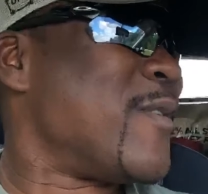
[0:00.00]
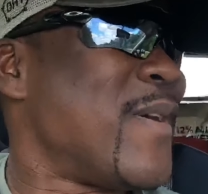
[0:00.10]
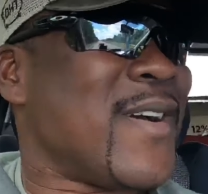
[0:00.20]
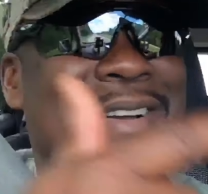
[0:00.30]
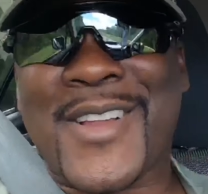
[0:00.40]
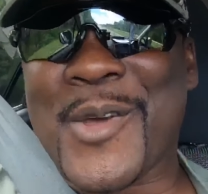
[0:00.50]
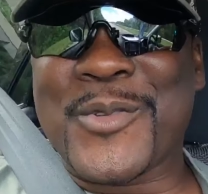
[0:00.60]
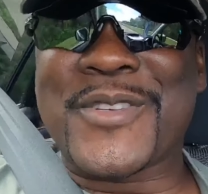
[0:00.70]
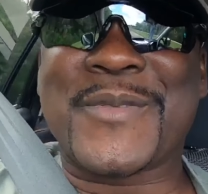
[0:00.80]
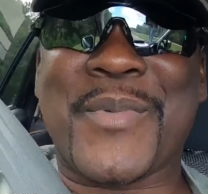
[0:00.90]
one of my
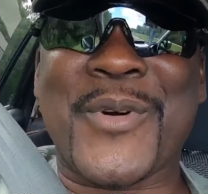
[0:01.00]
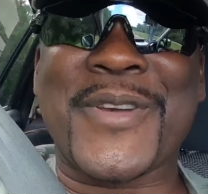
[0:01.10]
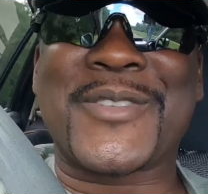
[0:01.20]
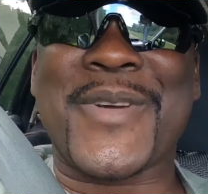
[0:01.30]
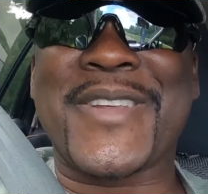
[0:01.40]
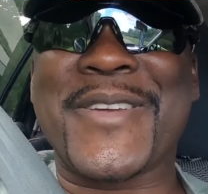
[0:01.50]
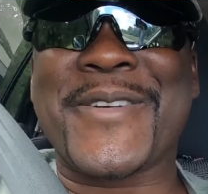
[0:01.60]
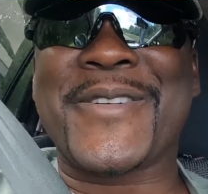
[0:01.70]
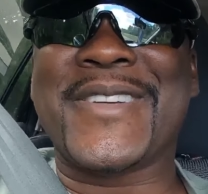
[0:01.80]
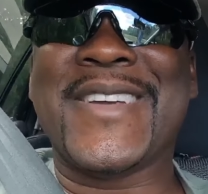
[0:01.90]
closest boys right
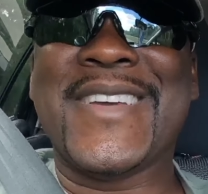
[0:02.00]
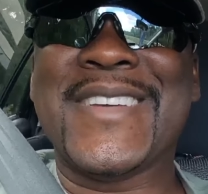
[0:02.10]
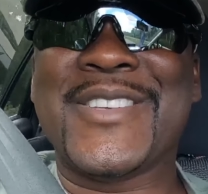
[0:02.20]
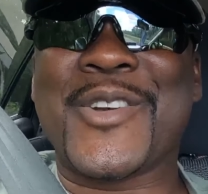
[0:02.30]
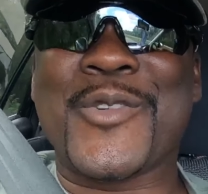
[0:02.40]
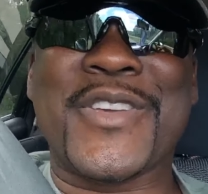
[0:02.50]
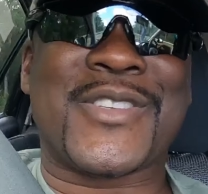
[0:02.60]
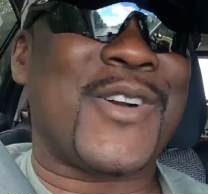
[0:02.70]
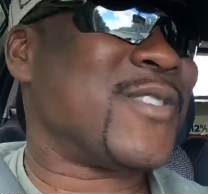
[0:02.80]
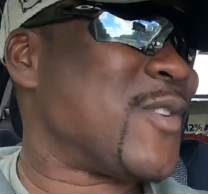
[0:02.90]
here. You know,
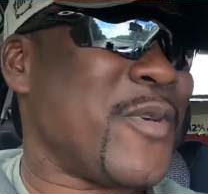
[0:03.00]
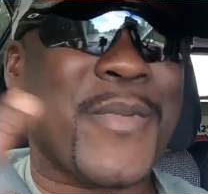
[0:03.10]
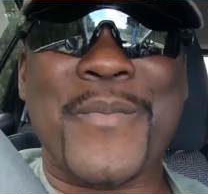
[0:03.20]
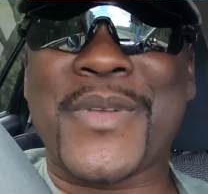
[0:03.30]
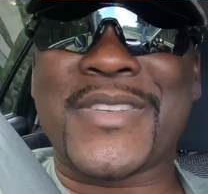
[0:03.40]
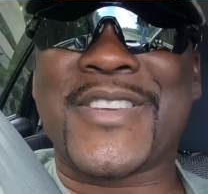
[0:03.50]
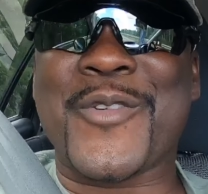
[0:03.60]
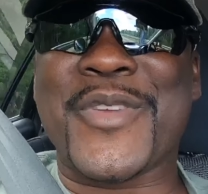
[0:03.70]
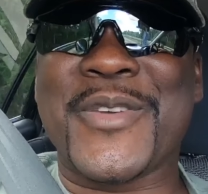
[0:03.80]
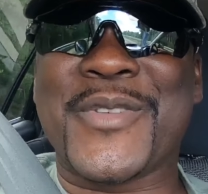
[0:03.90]
he's also in my
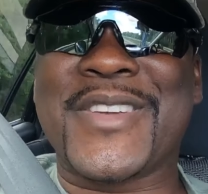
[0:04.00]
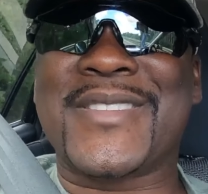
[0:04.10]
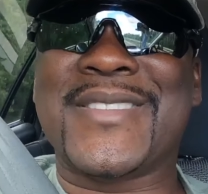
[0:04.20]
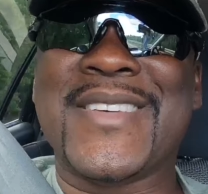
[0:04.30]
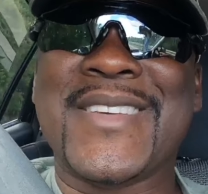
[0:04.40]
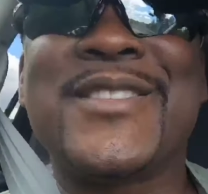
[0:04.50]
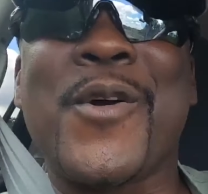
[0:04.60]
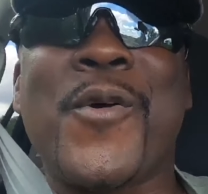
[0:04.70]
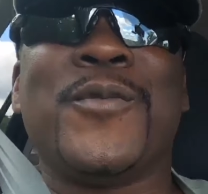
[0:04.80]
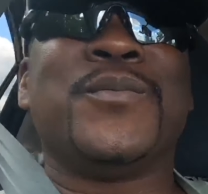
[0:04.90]
military unit.
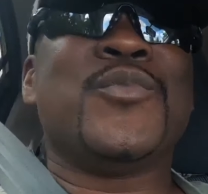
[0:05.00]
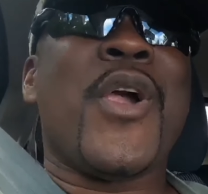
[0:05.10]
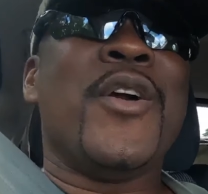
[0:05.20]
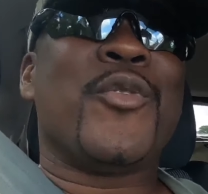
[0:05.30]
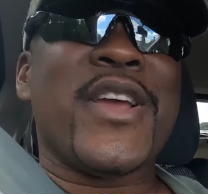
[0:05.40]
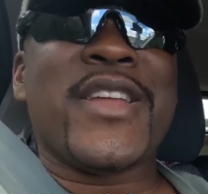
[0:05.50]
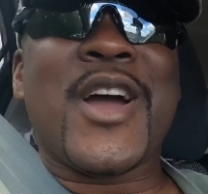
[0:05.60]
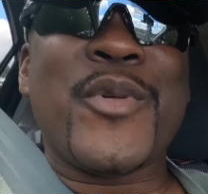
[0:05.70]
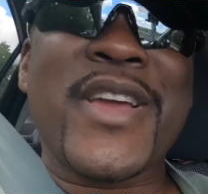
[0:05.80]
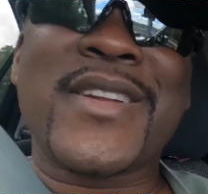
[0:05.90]
So Right
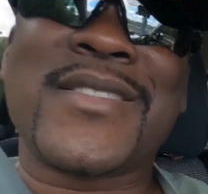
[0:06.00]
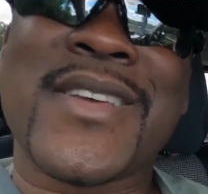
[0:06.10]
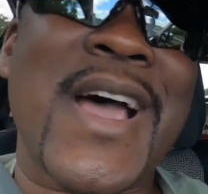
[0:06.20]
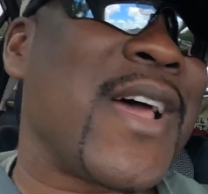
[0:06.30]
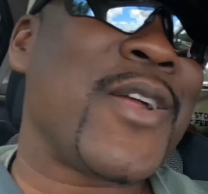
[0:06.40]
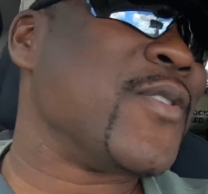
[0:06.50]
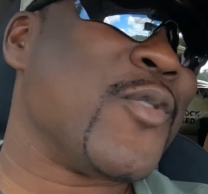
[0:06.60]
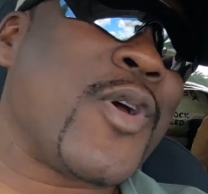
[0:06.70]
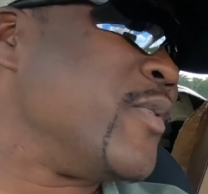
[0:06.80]
now we're headed to, I, I don't know